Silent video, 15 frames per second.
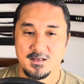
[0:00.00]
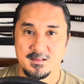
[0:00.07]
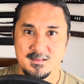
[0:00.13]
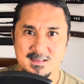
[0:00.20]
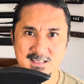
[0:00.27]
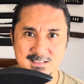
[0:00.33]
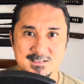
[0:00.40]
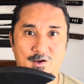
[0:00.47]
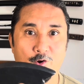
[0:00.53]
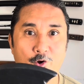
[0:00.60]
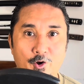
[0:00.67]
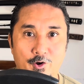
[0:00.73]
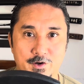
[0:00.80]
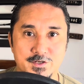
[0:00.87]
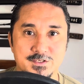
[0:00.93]
this
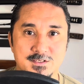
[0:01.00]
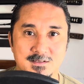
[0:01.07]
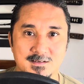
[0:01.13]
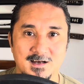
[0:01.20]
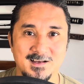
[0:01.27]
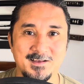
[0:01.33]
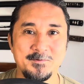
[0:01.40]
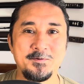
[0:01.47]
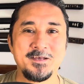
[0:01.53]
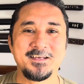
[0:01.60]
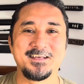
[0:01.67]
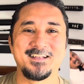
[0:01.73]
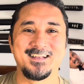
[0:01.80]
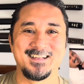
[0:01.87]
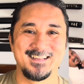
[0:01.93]
hurts. I
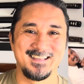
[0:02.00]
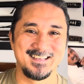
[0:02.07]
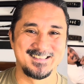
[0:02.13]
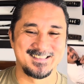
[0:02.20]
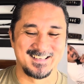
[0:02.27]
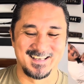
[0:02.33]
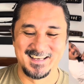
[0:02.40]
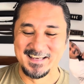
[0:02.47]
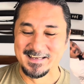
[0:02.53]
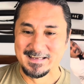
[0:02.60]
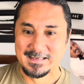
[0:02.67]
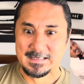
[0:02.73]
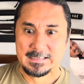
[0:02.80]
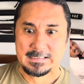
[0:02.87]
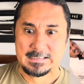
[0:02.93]
mean, this
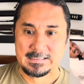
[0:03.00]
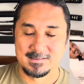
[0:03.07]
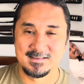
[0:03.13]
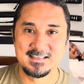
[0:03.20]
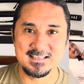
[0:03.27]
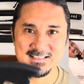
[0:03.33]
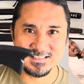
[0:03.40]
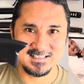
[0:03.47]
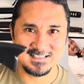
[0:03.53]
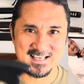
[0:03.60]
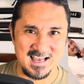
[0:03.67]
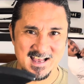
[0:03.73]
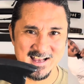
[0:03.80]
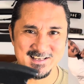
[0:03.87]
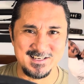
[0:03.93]
is
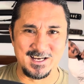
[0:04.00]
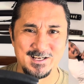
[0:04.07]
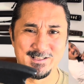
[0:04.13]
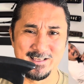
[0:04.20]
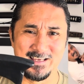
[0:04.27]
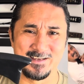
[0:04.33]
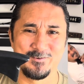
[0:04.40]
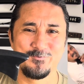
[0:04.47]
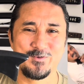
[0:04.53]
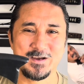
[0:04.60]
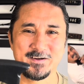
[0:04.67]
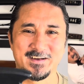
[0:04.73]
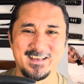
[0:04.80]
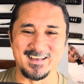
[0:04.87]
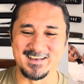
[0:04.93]
actually a
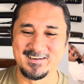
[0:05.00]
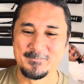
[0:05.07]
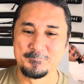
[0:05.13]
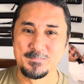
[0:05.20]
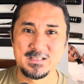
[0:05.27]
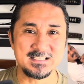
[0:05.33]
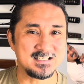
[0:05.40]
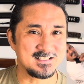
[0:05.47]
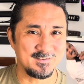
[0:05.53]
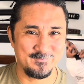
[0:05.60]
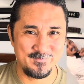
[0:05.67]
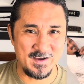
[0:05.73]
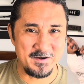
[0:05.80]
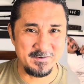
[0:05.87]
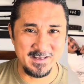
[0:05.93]
very
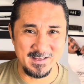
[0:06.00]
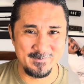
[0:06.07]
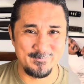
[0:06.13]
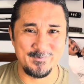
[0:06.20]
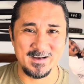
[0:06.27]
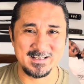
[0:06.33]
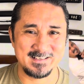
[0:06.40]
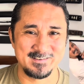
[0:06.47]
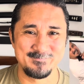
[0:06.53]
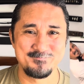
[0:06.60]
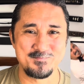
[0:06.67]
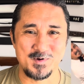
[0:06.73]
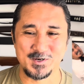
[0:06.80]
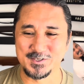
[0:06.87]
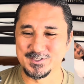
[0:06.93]
effective
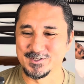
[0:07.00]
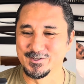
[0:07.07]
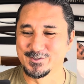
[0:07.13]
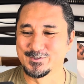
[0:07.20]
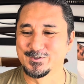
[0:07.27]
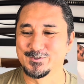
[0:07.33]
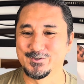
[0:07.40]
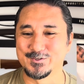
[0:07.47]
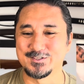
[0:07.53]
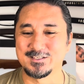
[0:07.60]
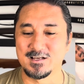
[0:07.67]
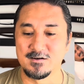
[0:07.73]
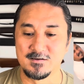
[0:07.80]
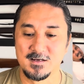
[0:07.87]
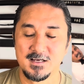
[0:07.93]
martial tool.
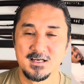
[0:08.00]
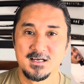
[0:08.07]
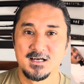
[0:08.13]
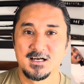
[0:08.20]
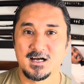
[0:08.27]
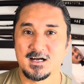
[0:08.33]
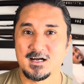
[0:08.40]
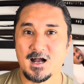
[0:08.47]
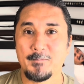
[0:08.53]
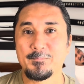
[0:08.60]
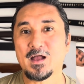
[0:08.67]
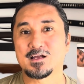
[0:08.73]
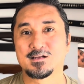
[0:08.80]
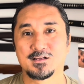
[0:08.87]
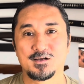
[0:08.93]
So I'm
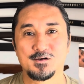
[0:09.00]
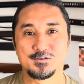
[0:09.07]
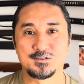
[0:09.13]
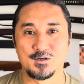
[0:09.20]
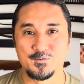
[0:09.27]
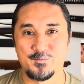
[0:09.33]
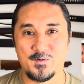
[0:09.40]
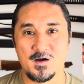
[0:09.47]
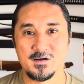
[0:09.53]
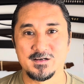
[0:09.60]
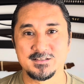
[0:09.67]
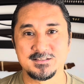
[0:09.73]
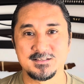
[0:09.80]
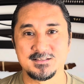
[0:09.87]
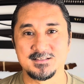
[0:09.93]
not going to go so far
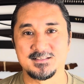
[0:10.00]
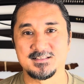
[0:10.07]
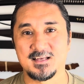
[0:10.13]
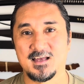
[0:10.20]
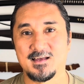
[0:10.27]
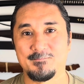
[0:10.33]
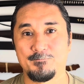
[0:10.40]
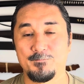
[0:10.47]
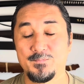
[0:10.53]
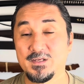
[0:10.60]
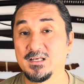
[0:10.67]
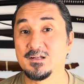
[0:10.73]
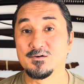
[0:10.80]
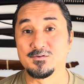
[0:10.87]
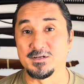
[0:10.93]
as to say
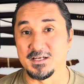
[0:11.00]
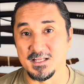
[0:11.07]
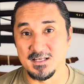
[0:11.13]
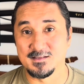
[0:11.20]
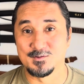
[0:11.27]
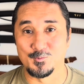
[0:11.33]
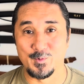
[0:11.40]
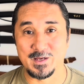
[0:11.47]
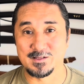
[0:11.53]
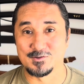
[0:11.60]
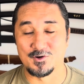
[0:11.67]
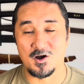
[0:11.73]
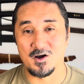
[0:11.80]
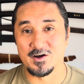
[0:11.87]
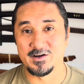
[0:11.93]
you don't need the
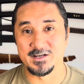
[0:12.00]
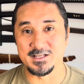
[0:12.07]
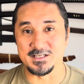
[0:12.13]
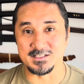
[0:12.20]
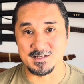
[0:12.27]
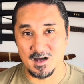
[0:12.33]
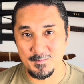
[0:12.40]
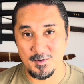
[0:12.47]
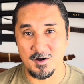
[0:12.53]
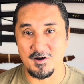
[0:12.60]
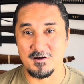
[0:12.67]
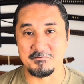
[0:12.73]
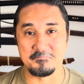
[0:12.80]
Winkler R&D Tomahawk,